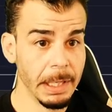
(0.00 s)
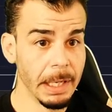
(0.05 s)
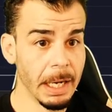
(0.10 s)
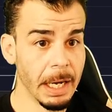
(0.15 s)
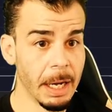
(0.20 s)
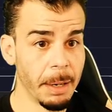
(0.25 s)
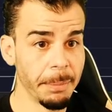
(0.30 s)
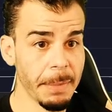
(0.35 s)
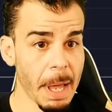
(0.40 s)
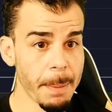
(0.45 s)

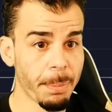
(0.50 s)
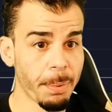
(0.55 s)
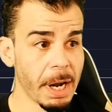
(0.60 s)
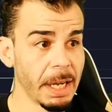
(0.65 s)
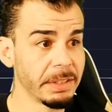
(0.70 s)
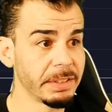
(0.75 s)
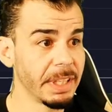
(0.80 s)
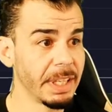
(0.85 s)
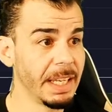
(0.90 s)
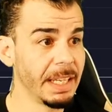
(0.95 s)
Um, that
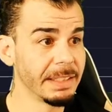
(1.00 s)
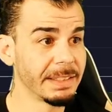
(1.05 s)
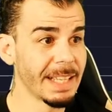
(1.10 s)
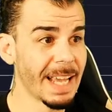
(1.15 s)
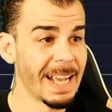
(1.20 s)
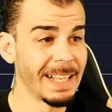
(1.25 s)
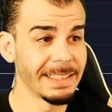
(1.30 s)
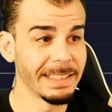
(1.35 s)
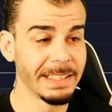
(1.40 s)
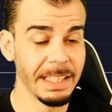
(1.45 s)
price is
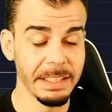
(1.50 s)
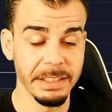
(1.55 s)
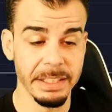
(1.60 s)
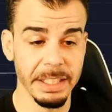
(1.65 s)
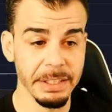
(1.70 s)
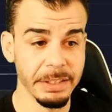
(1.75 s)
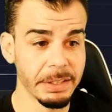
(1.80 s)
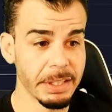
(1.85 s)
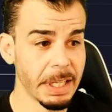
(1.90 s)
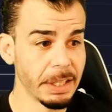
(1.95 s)
at
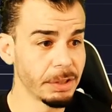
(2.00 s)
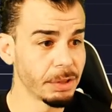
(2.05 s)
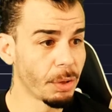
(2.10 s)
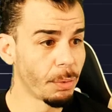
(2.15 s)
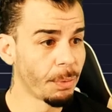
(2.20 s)
16 cents.